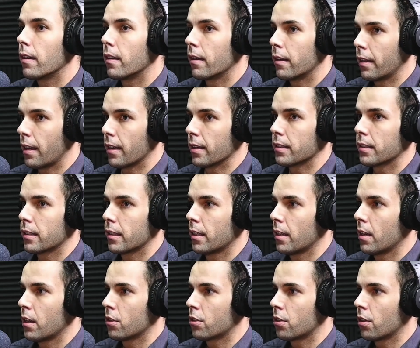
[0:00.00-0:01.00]
Yeah. Yes.
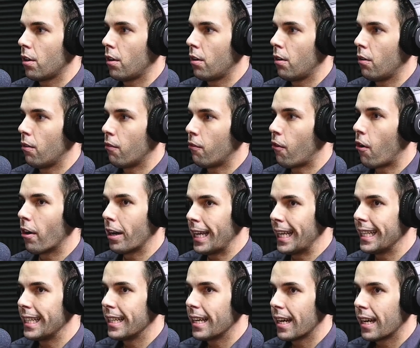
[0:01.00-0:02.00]
So for
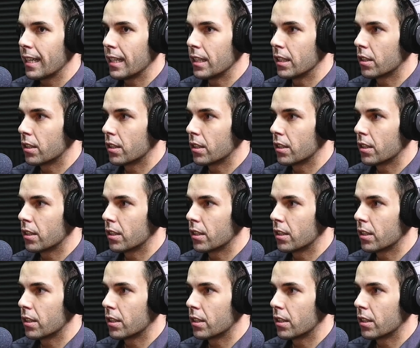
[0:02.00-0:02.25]
India